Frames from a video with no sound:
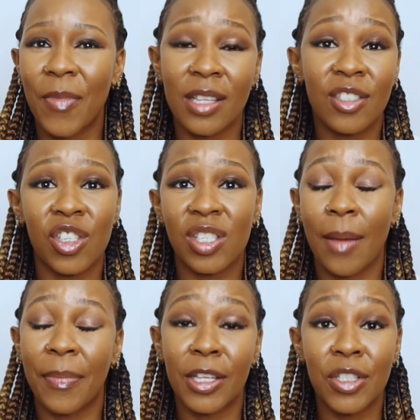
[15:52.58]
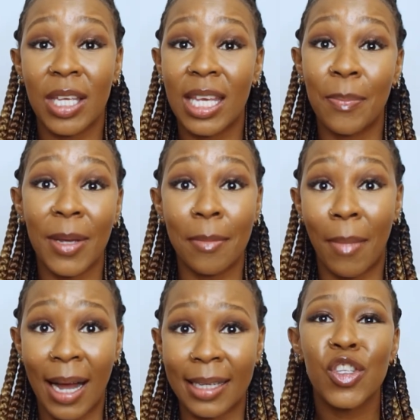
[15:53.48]
that's just something to keep in
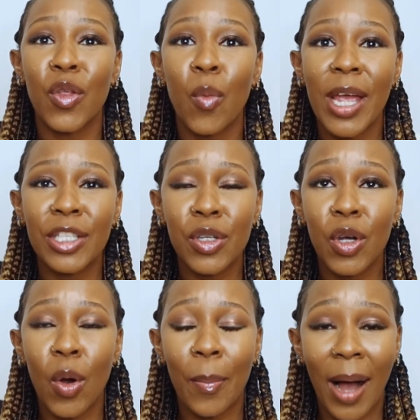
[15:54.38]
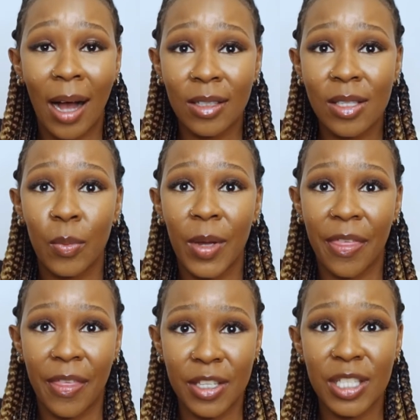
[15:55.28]
mind. So the ways to go about
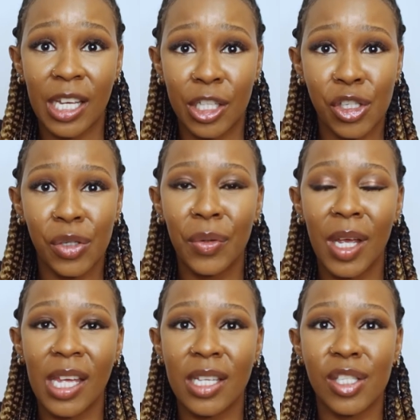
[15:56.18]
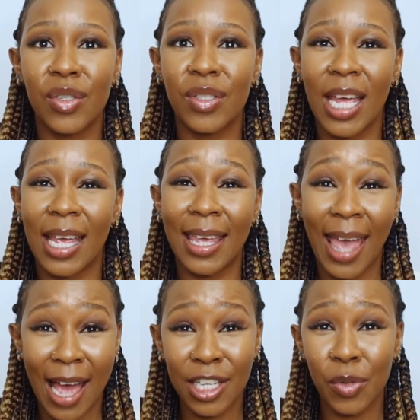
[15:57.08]
with this issue is to take
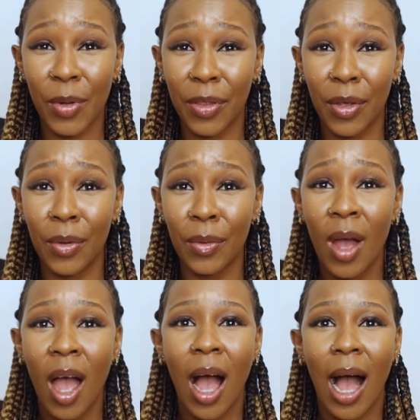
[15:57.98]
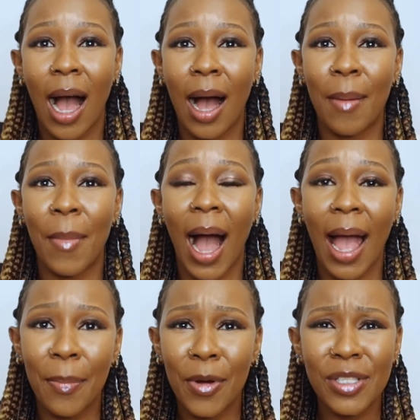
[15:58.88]
cash with you.
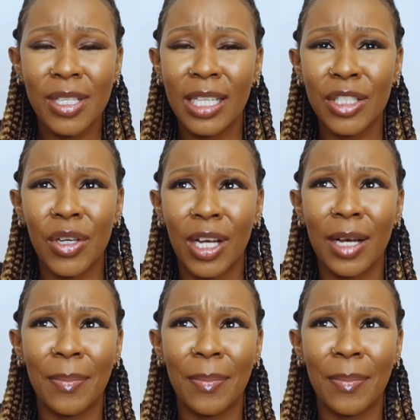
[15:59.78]
I personally took